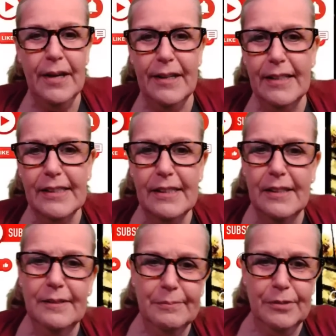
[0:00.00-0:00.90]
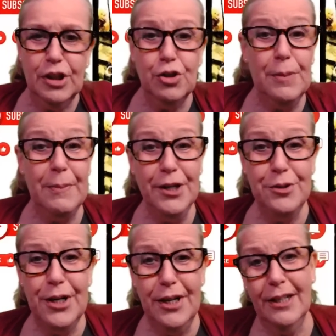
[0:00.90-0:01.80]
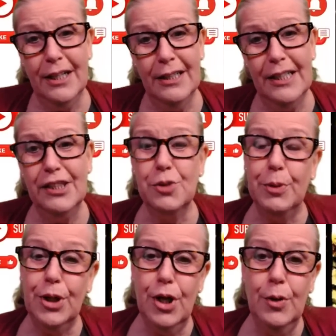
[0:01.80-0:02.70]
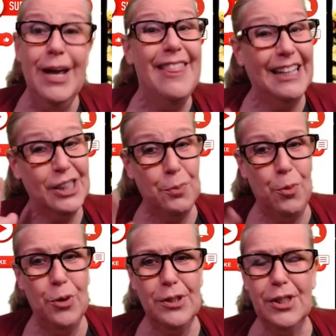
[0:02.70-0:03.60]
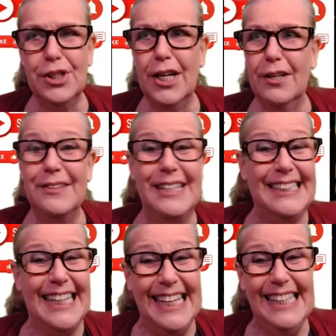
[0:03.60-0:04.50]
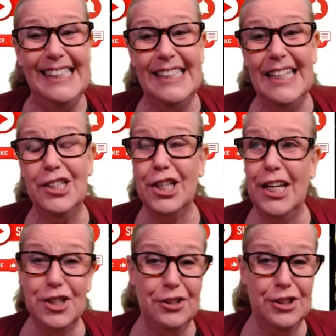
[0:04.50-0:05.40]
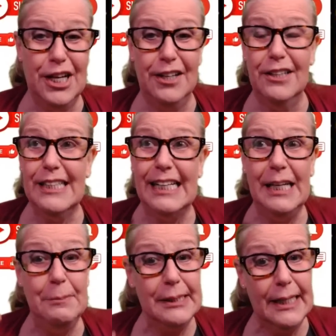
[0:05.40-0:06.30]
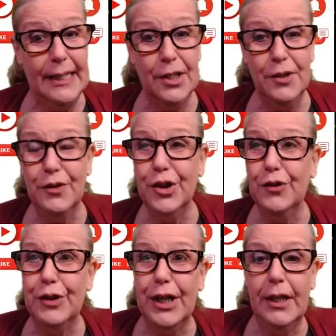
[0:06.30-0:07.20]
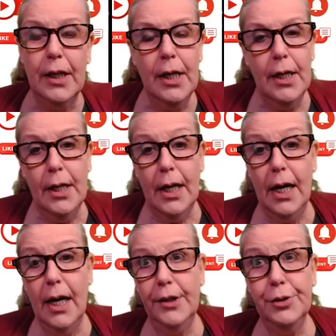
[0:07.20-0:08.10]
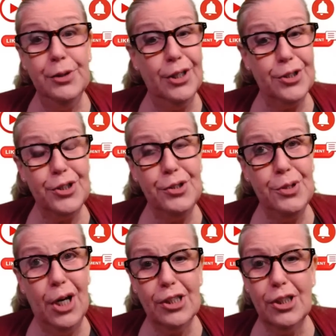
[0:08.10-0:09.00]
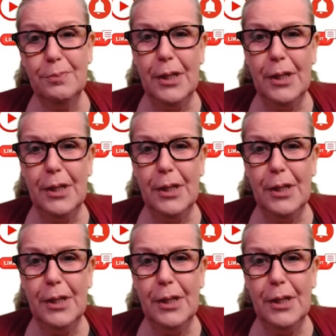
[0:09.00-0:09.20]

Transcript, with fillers: Yes, uh, you can join Patreon. Link is below. That supports the channel. This is an educational channel, as I keep saying over and over again. Uh, I do not just do gossip.